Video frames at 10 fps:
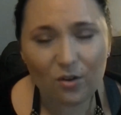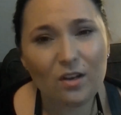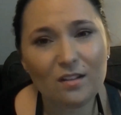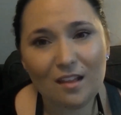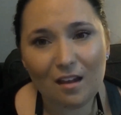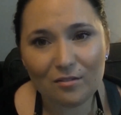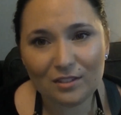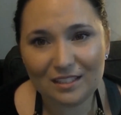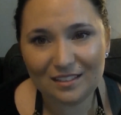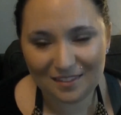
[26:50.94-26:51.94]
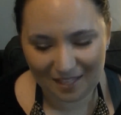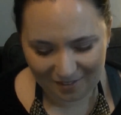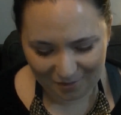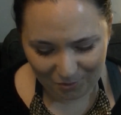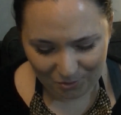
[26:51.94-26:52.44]
lovely. Thank
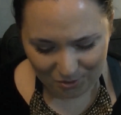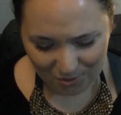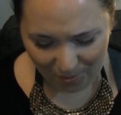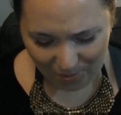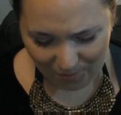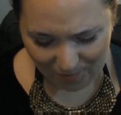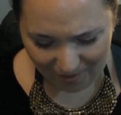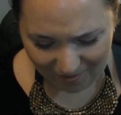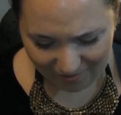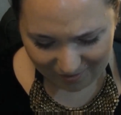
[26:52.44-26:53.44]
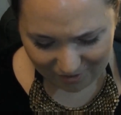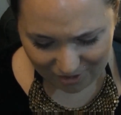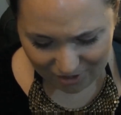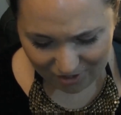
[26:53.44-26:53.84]
you so much.